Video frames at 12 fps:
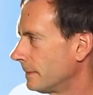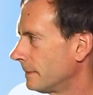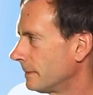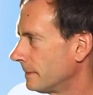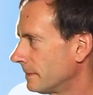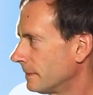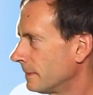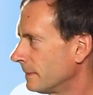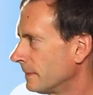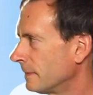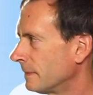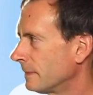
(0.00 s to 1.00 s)

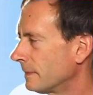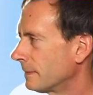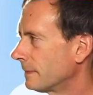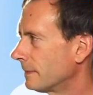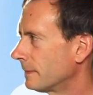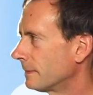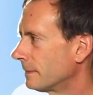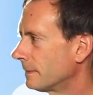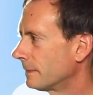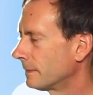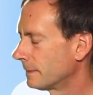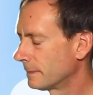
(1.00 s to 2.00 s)

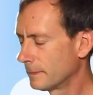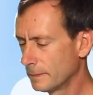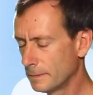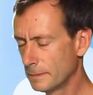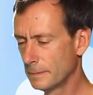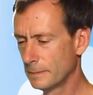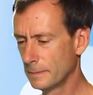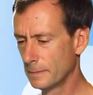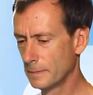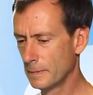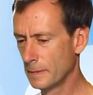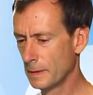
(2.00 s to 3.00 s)

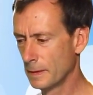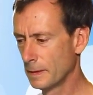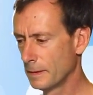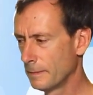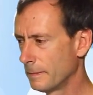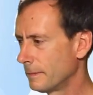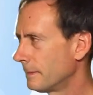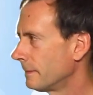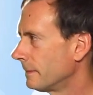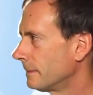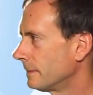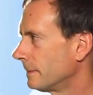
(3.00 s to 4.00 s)

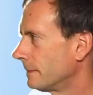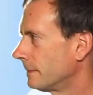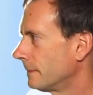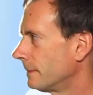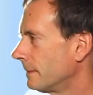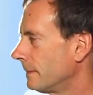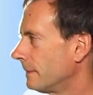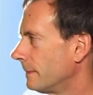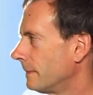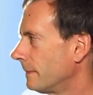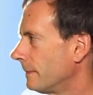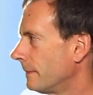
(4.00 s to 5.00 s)

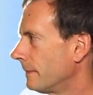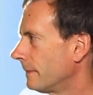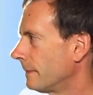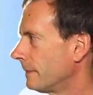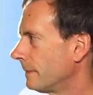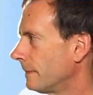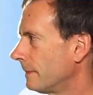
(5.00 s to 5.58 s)
The person shown says nothing.